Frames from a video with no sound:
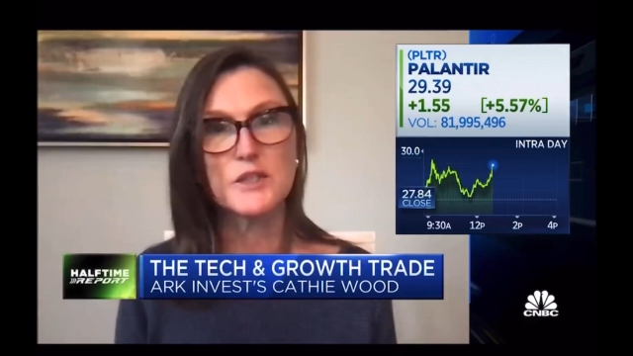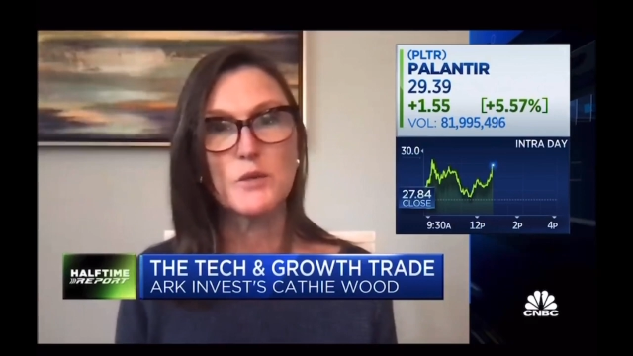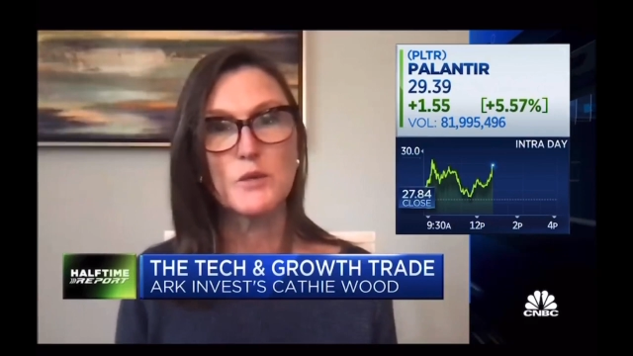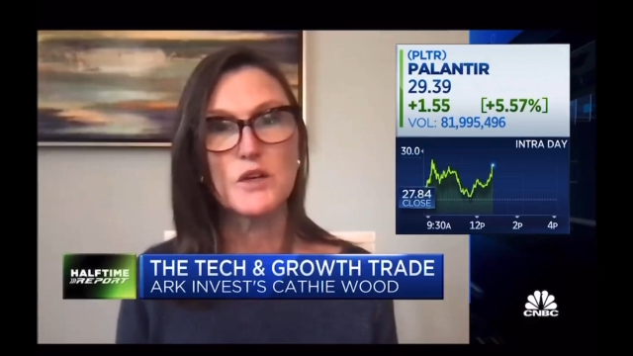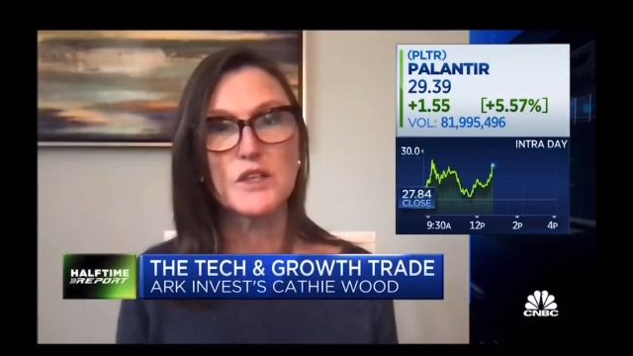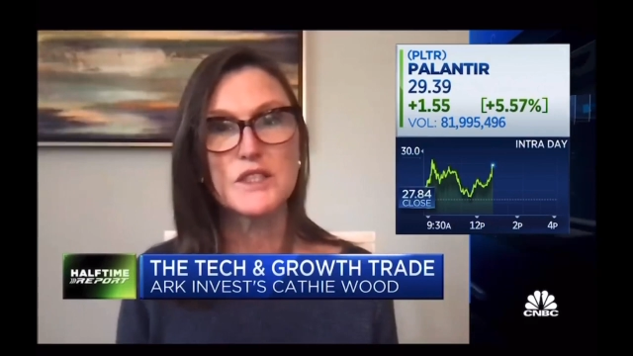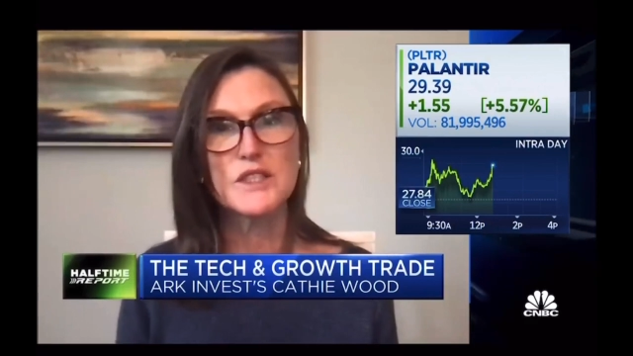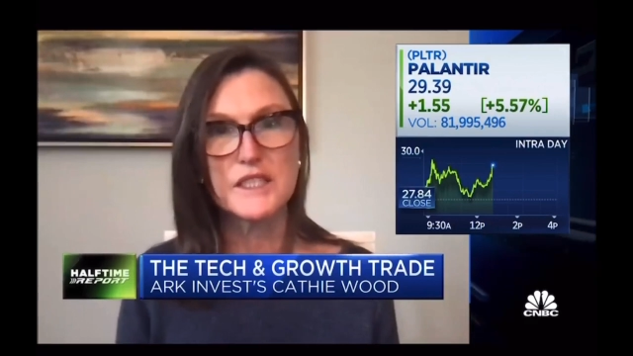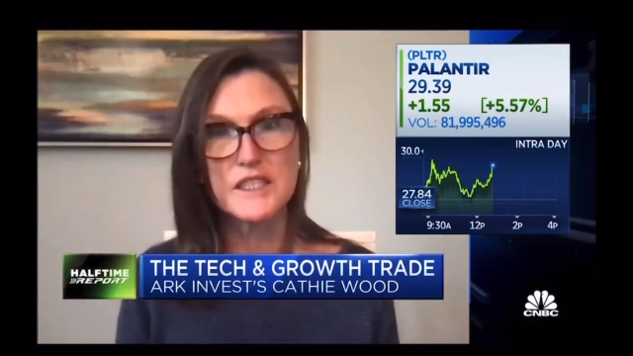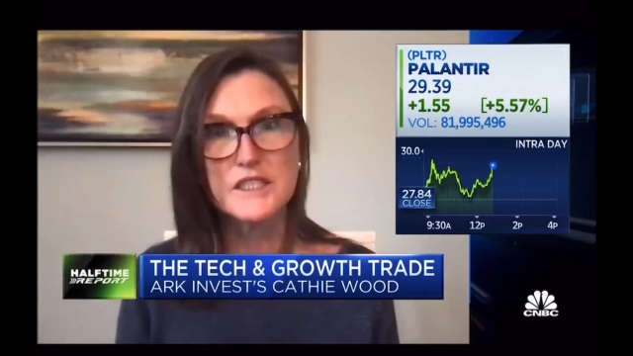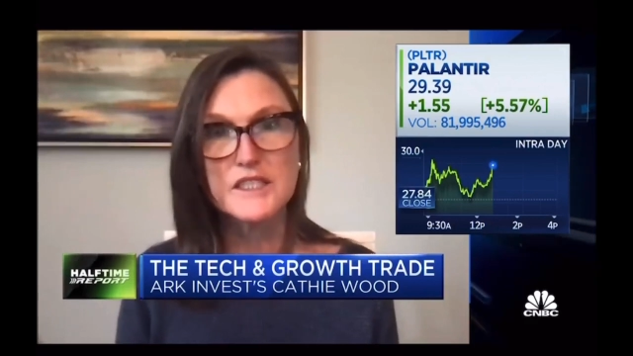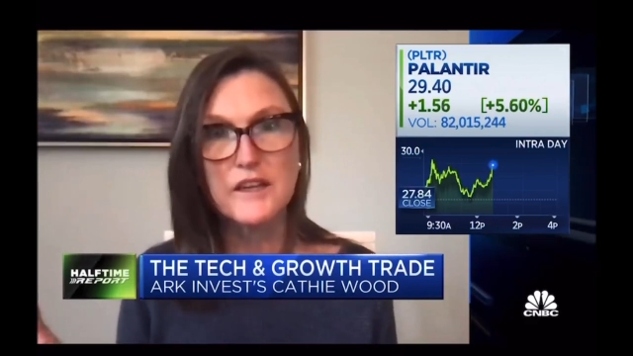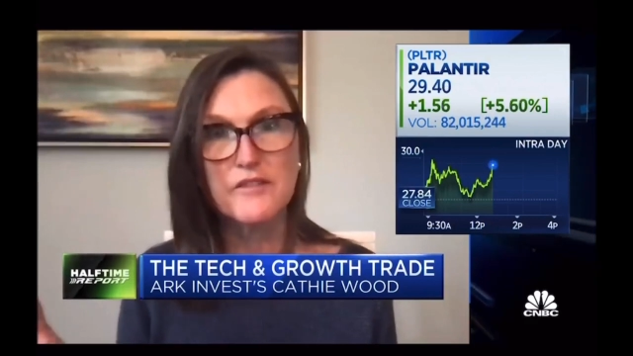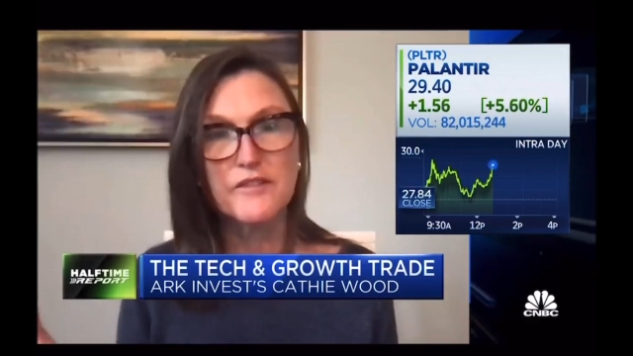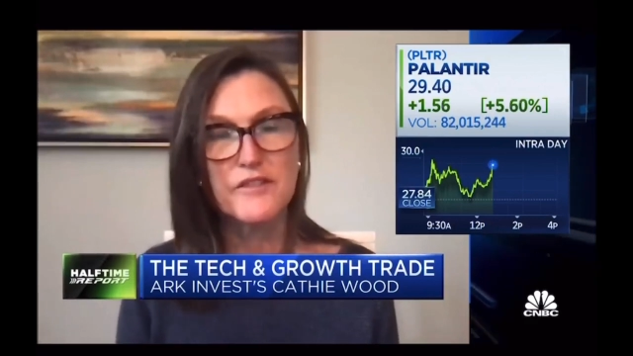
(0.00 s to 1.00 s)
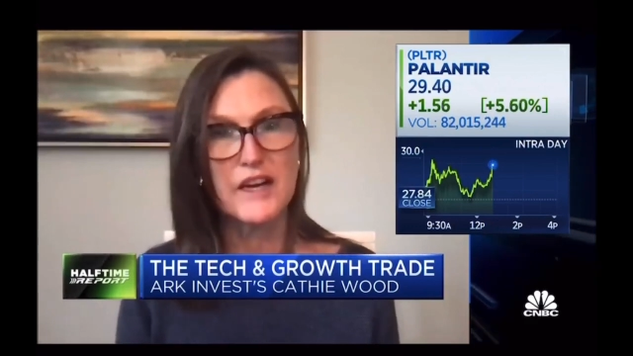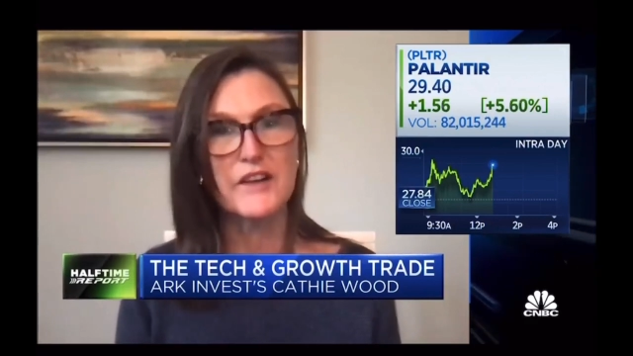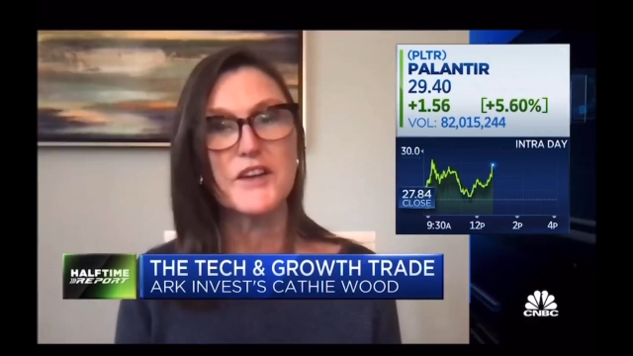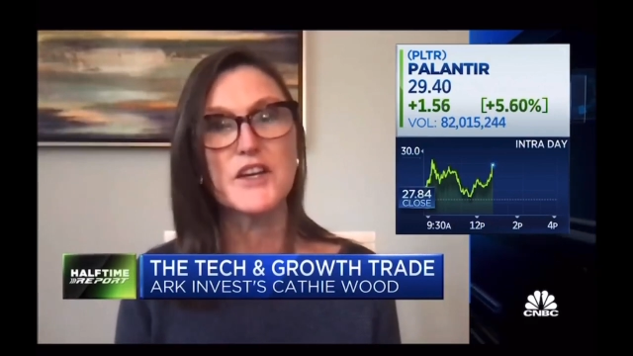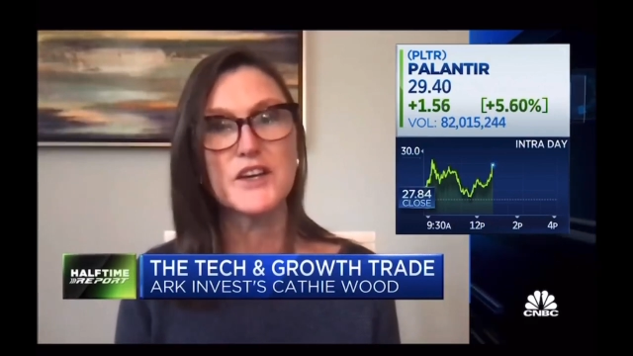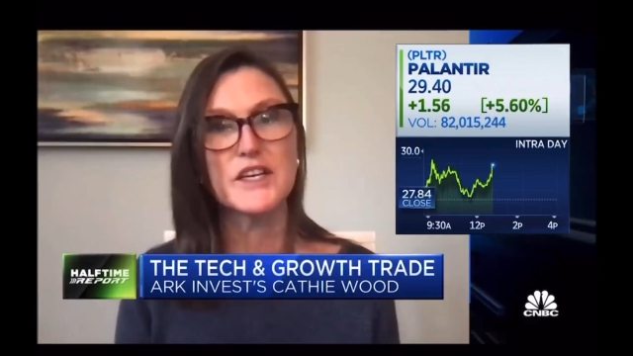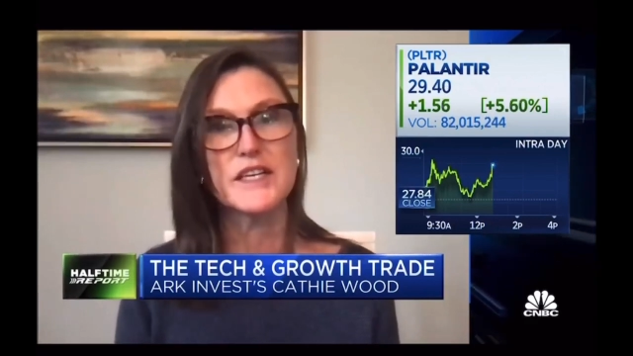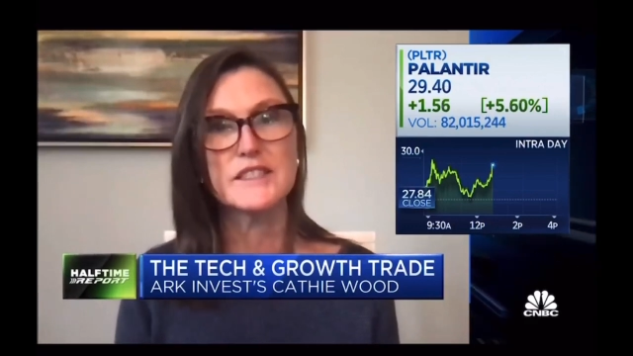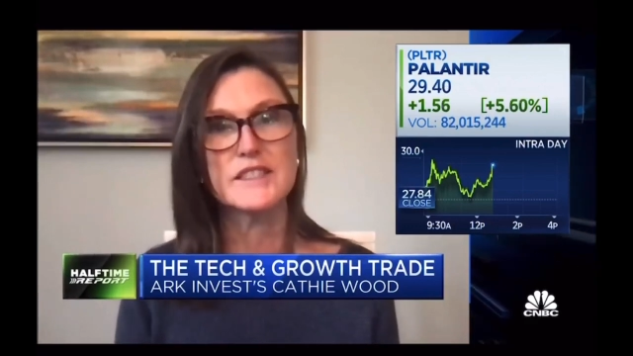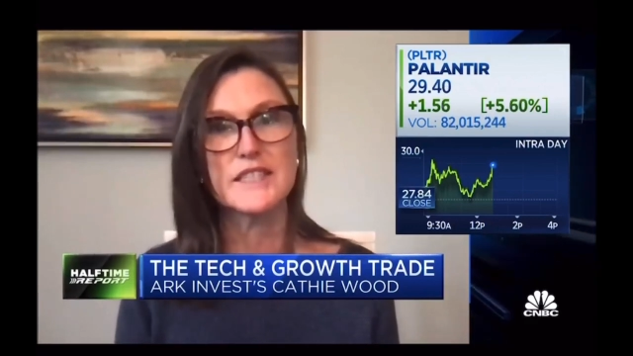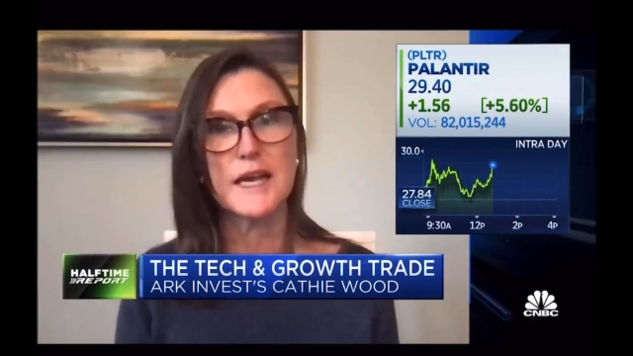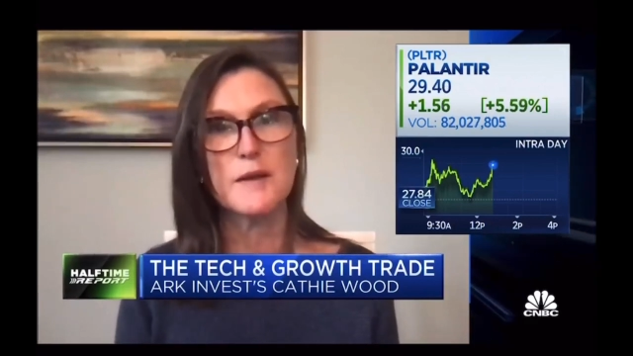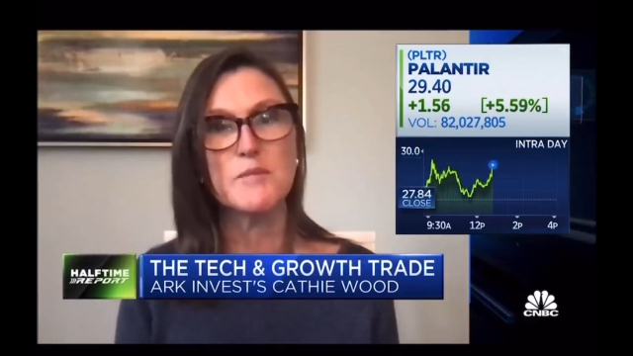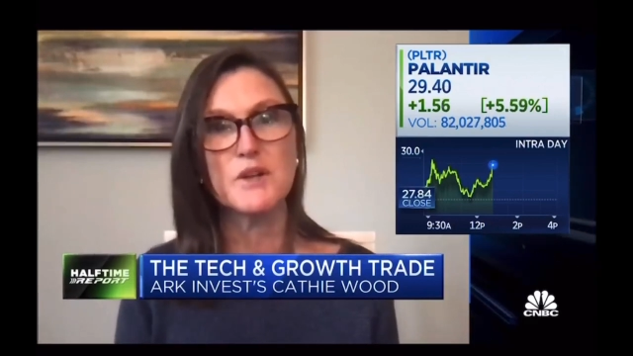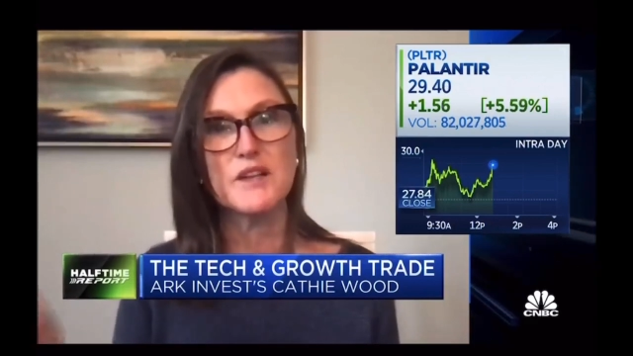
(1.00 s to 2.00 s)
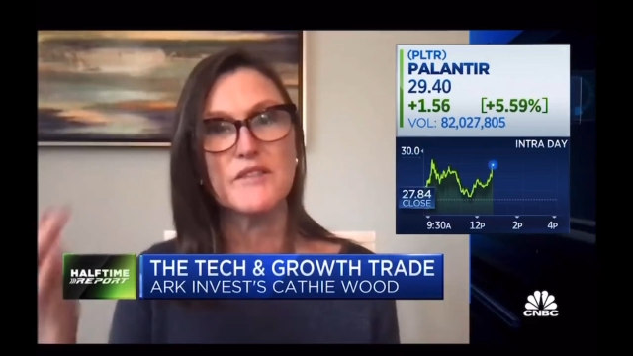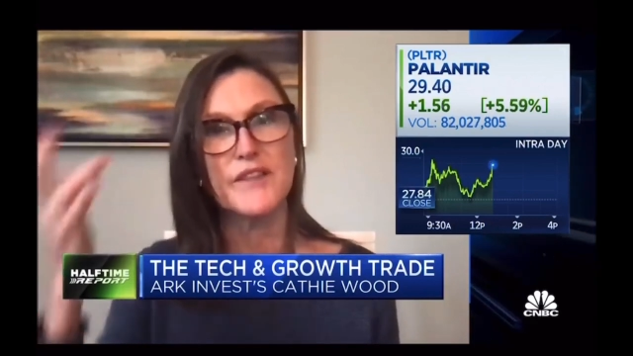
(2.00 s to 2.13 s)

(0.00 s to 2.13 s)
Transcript: world is a very good example of